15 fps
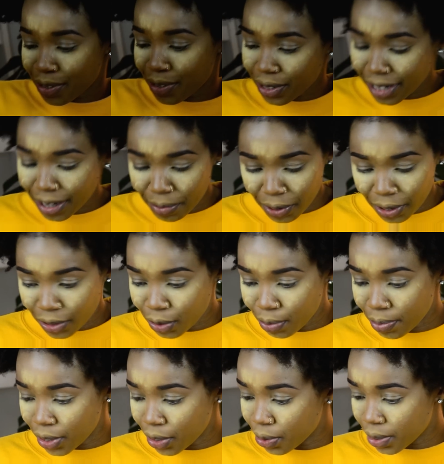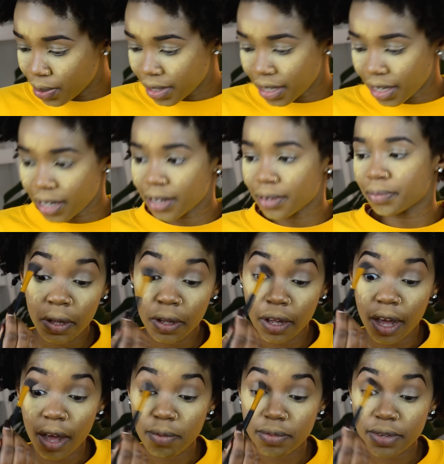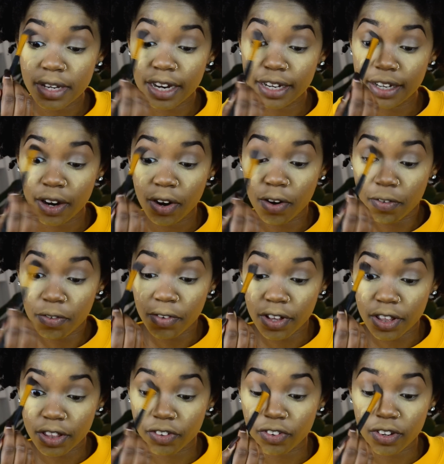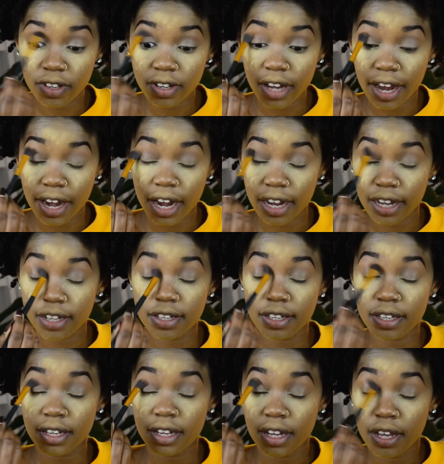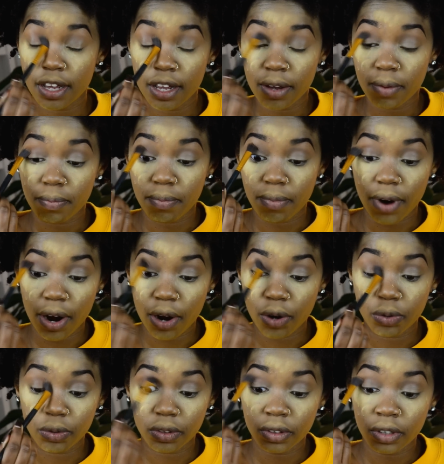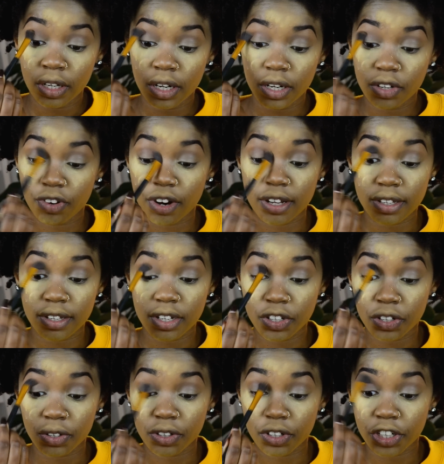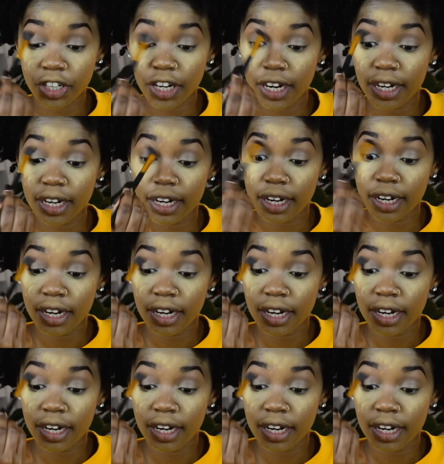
what I'm going to be using. I'm starting off with just a nice brown transition shade.